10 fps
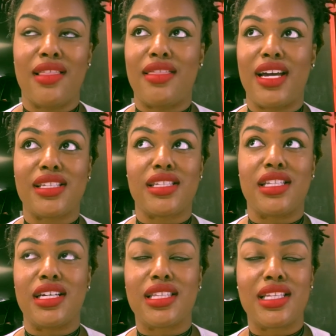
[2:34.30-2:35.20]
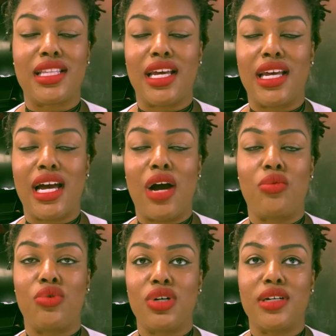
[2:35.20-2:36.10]
that's nothing that I
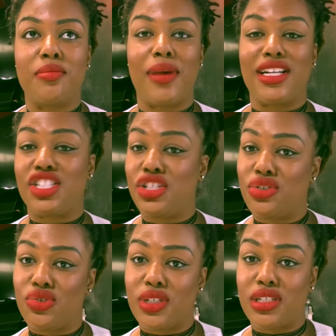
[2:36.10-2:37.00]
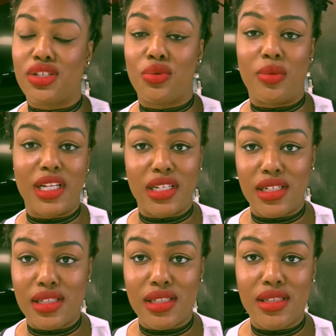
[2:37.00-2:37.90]
want my children to
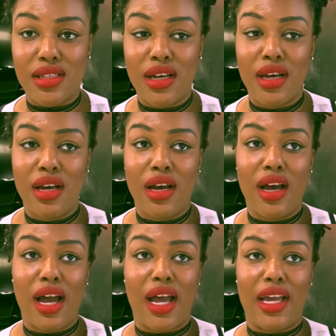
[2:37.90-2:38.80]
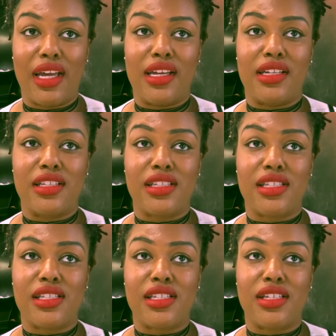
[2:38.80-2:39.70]
witness. And,
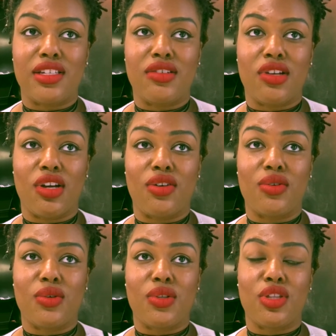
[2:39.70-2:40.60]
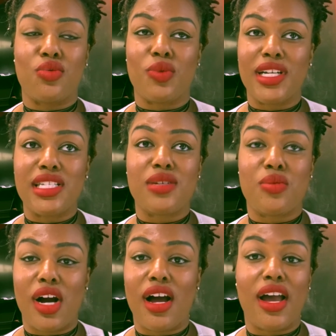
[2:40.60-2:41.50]
you know, the reason
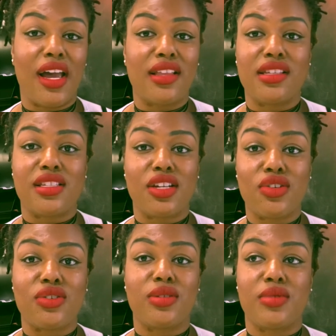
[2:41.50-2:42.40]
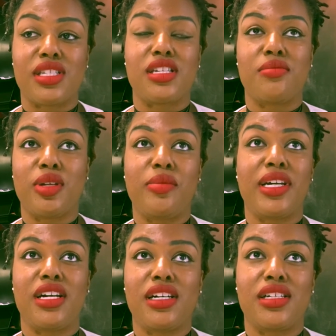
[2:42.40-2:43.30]
why I had this surgery was simply
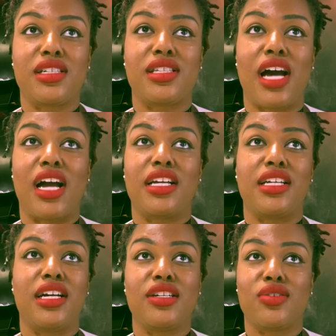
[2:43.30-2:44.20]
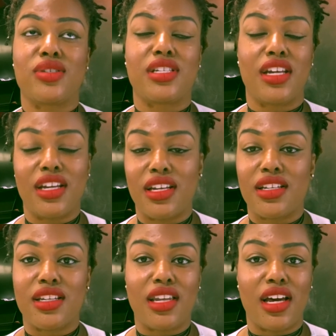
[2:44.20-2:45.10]
because I
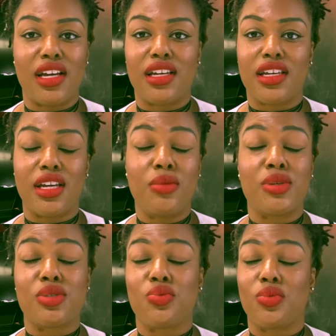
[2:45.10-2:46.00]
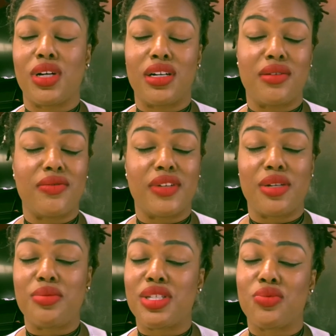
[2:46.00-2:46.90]
understand, like, it was rough.
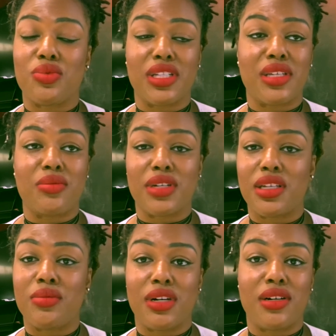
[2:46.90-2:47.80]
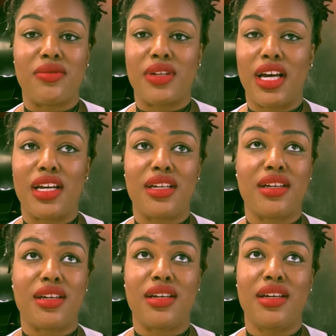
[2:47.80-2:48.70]
It was really, really rough. Like,